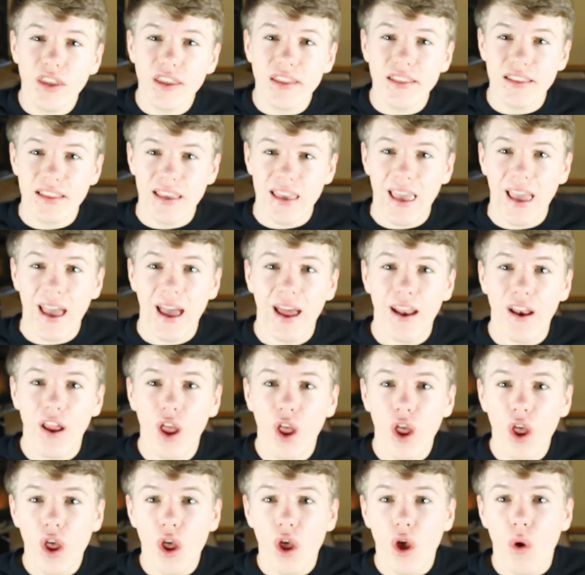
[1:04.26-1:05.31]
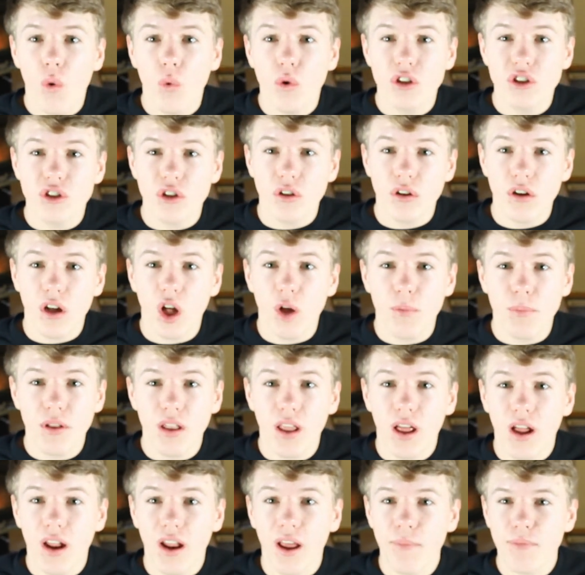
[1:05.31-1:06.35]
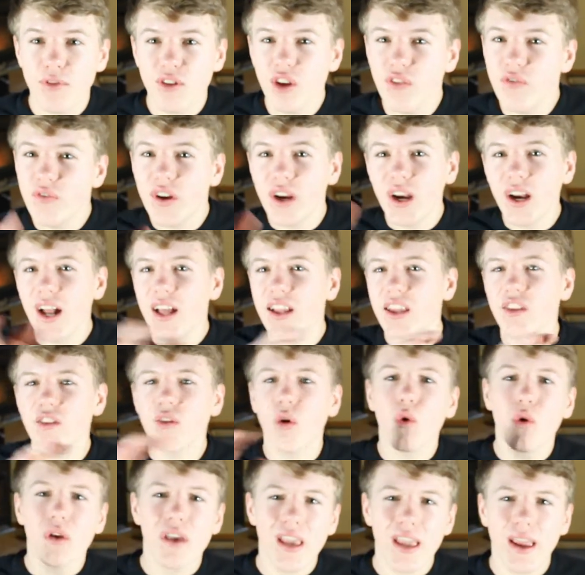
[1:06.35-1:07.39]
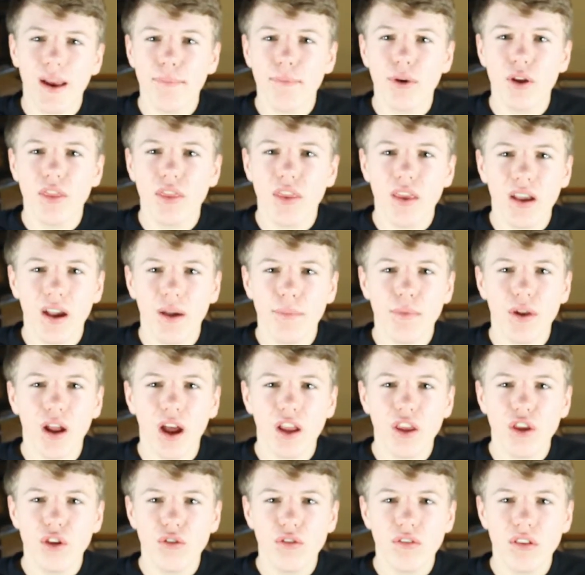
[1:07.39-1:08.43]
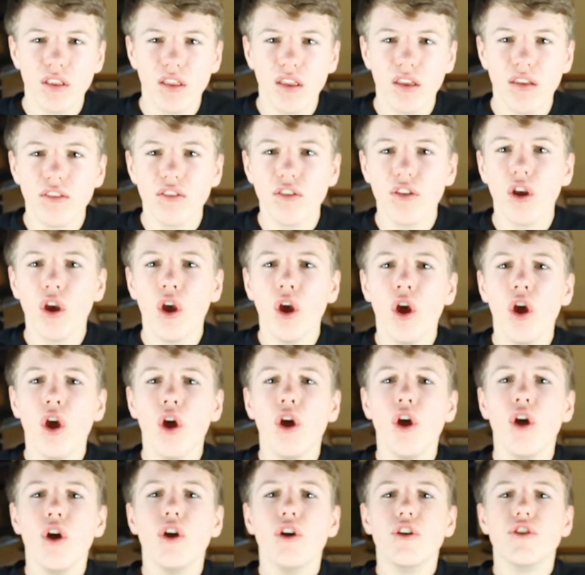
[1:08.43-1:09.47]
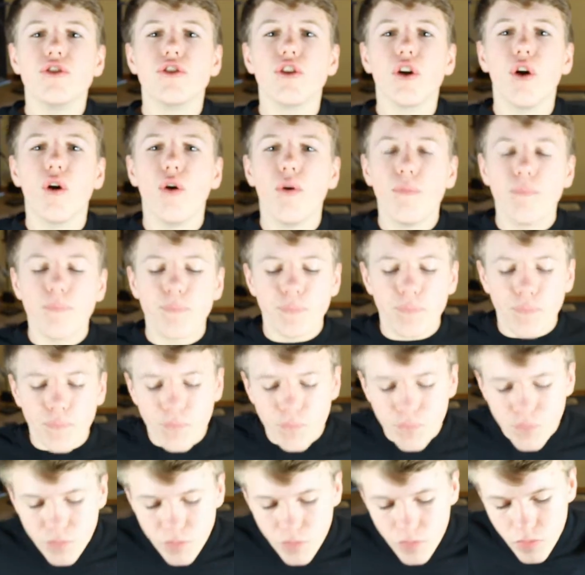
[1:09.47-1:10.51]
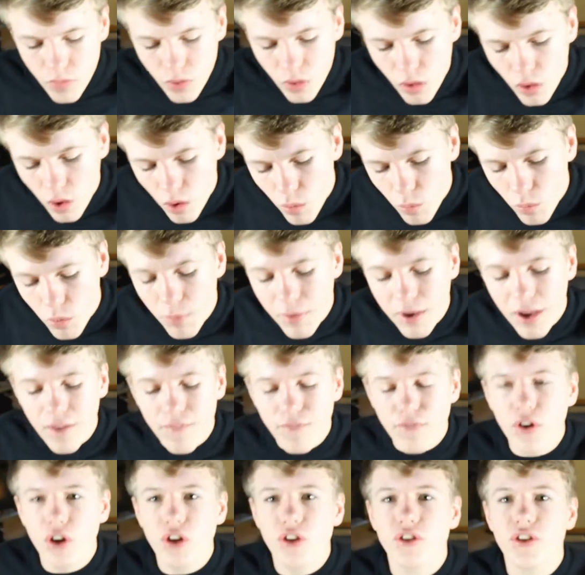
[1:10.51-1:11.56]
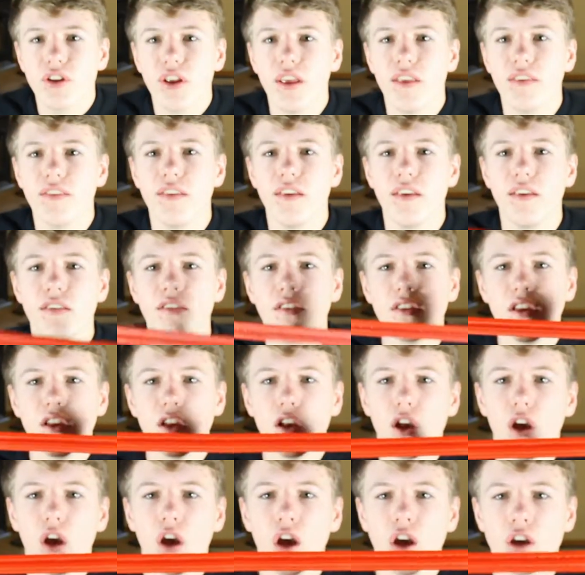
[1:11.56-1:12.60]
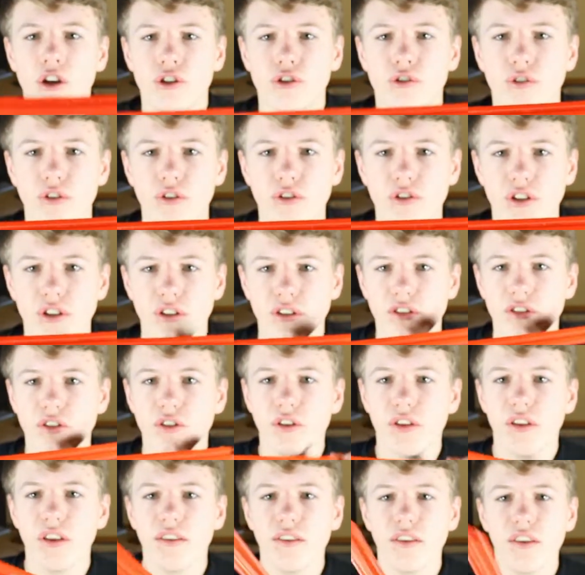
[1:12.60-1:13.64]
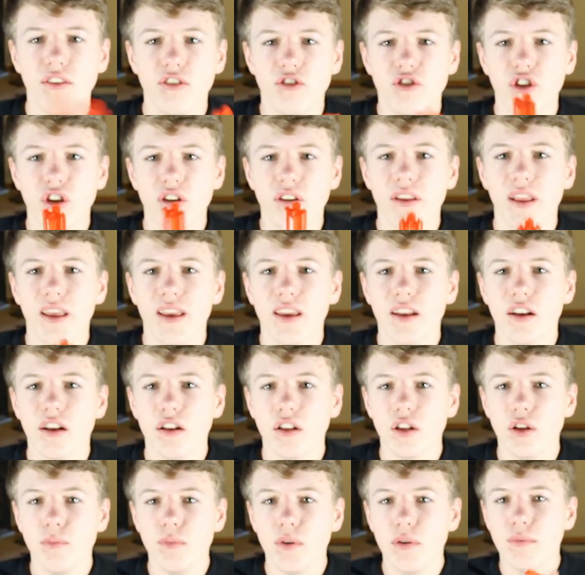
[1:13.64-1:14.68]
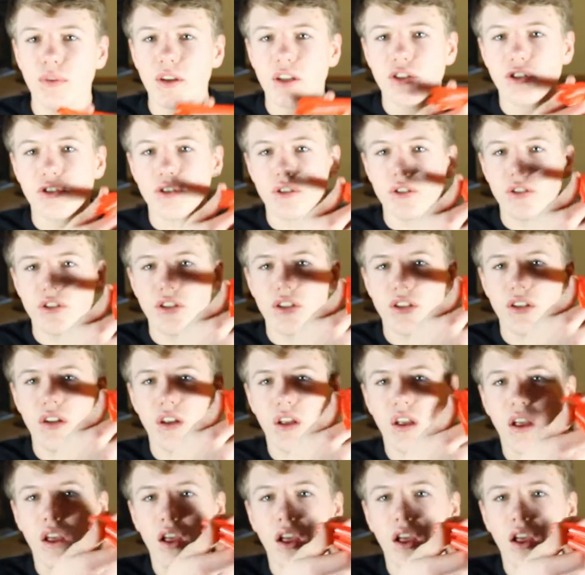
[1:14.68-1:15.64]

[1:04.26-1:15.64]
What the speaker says: in the CAD, which will help a lot. I'm still figuring out this whole camera thing. I'm not used to this. So what we got first is these extrusions. So this is just like an aluminum extrusion.